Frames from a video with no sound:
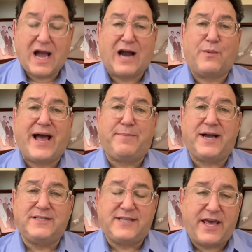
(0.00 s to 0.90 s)
Our
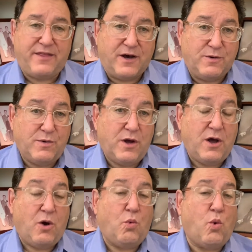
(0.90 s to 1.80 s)
rabbis say, though,
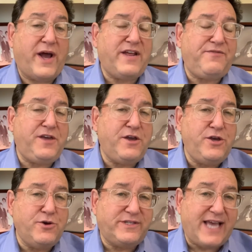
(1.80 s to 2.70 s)
what if you
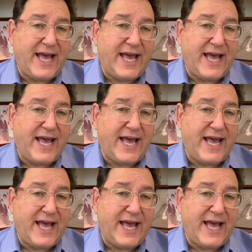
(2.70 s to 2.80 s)
use